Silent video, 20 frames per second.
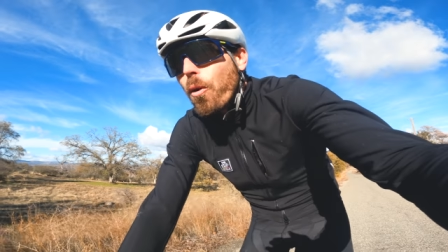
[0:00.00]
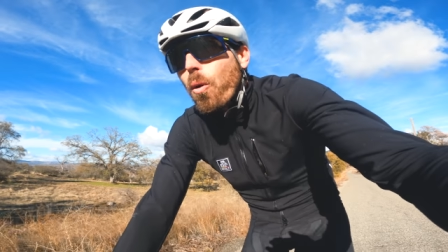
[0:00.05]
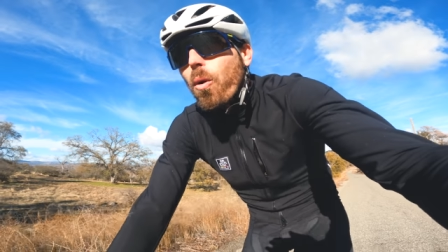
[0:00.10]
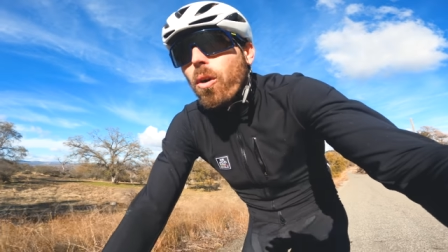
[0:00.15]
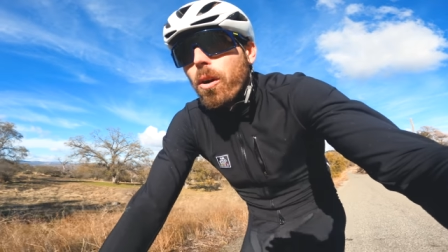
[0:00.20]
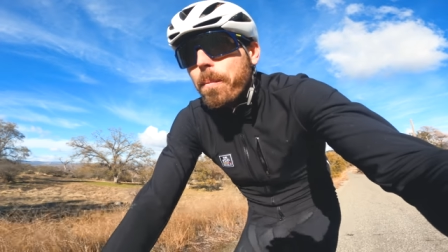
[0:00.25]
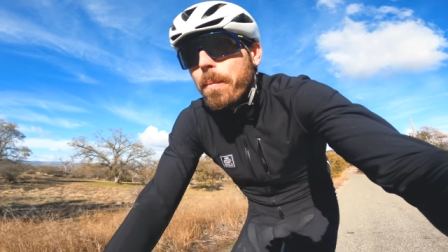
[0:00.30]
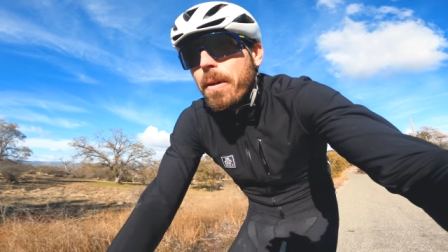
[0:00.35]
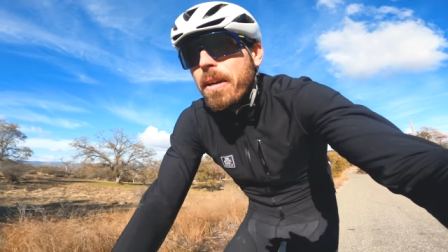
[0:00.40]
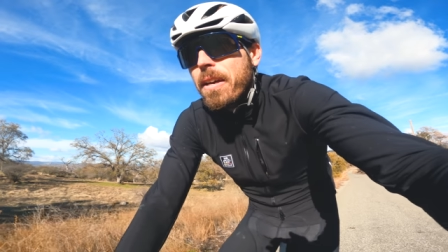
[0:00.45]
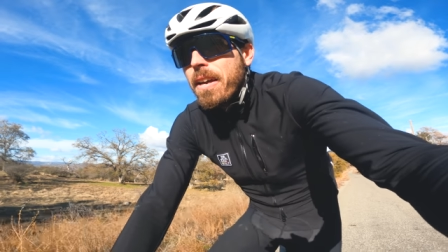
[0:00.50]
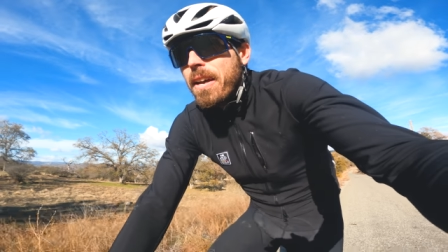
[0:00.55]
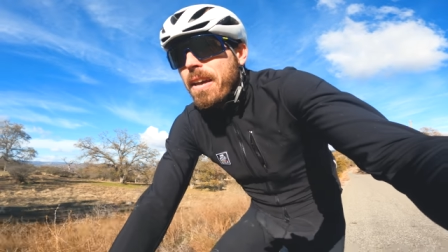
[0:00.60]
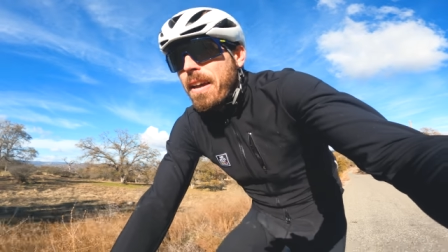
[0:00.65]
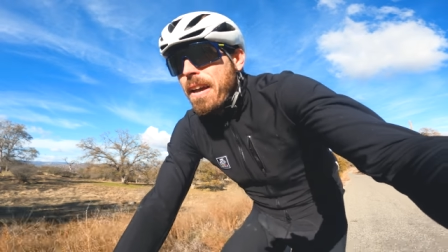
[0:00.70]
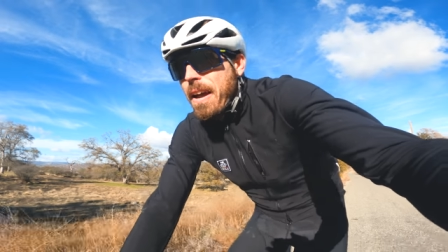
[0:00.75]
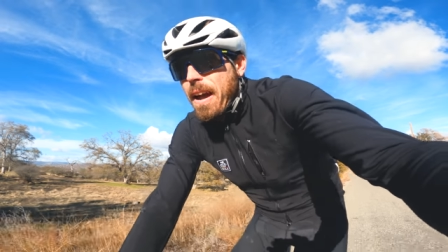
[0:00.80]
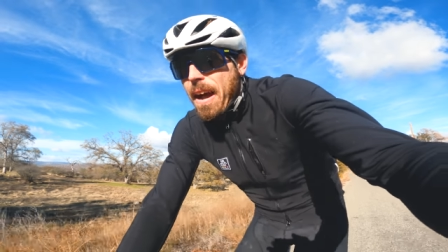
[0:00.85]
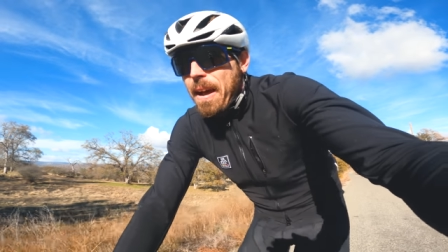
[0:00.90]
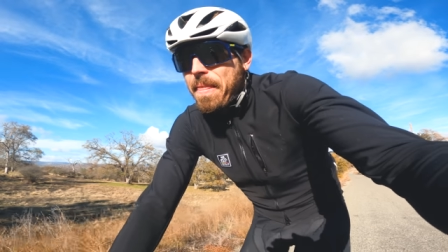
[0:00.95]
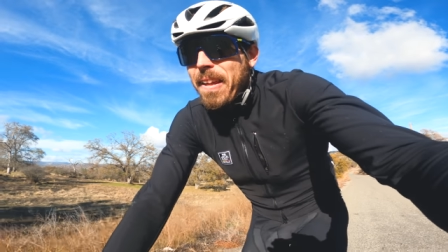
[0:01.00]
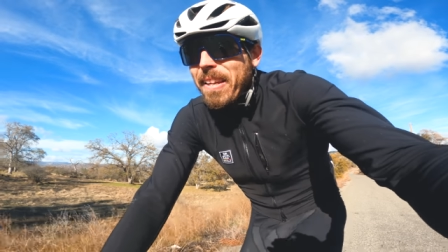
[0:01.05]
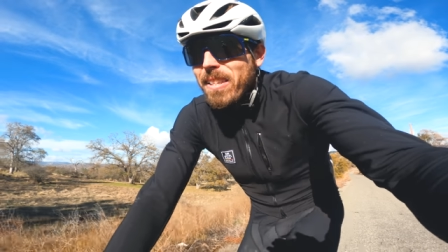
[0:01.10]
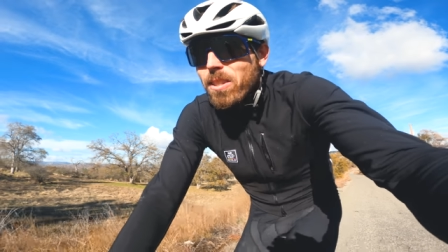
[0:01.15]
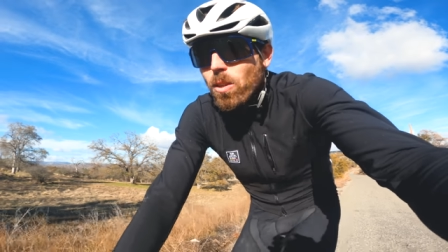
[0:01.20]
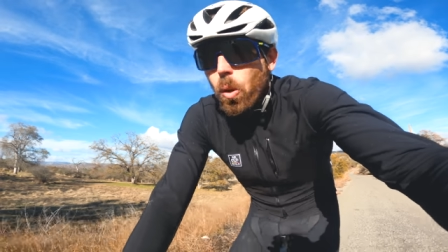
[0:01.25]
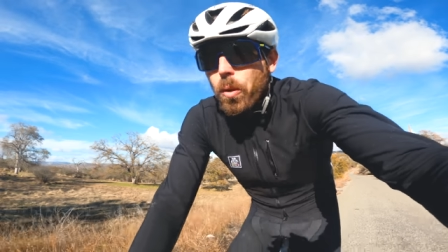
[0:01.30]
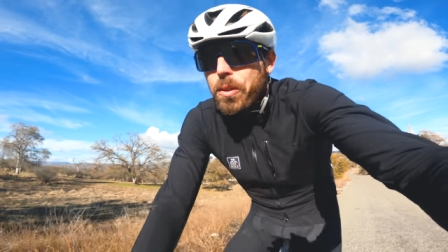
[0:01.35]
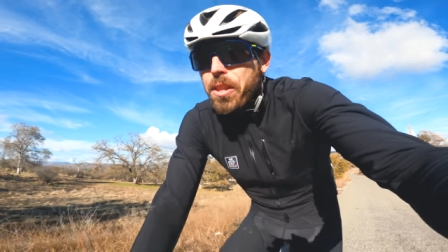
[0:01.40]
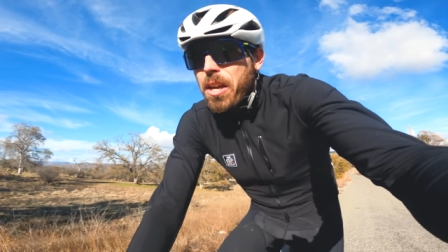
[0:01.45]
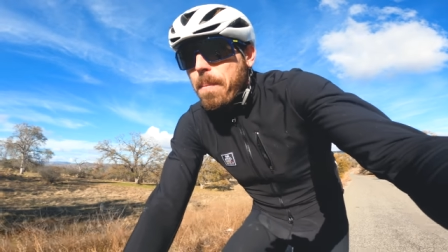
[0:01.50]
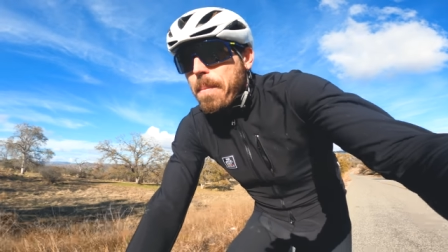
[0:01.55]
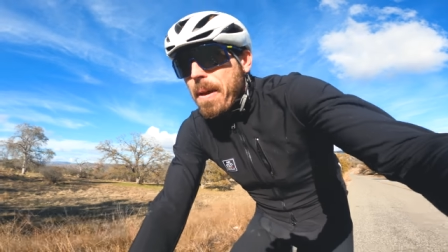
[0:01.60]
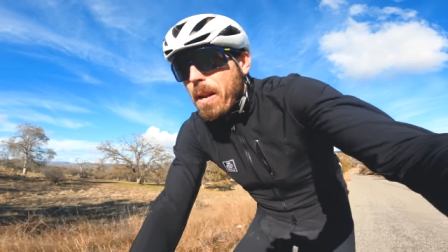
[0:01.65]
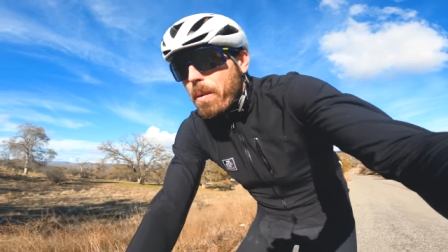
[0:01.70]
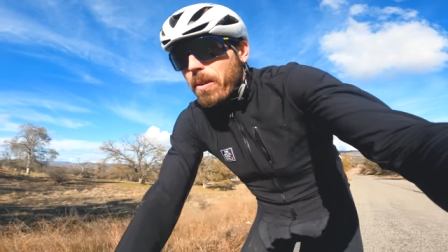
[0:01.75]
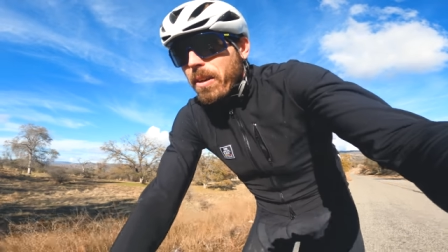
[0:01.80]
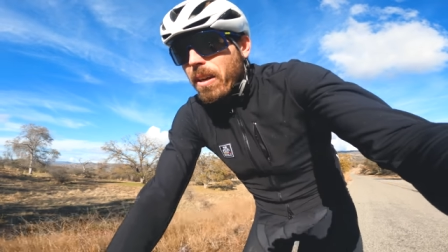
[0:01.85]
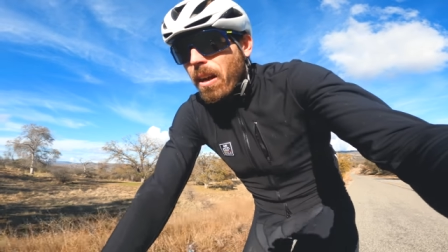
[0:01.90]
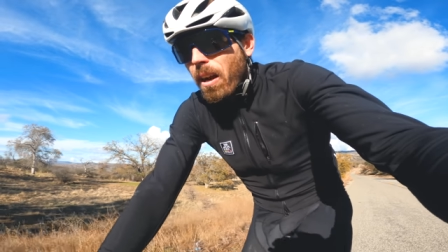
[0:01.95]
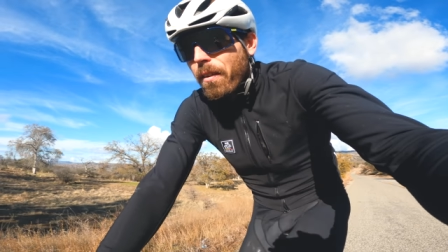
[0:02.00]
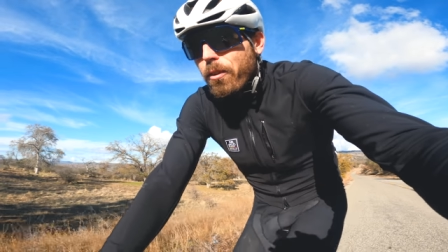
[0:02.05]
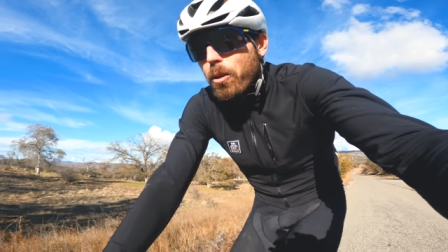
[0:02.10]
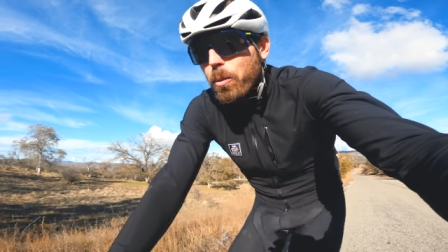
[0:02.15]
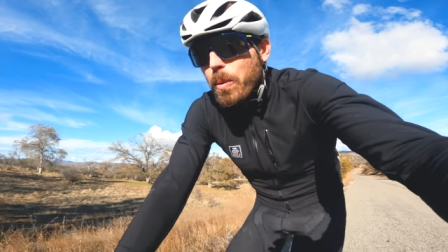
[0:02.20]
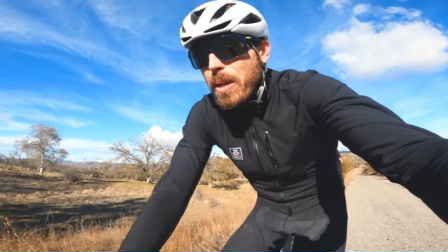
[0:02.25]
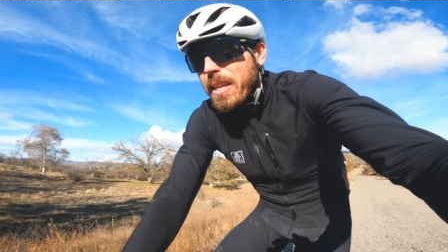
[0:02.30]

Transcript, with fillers: form. And that's the whole thing about a recovery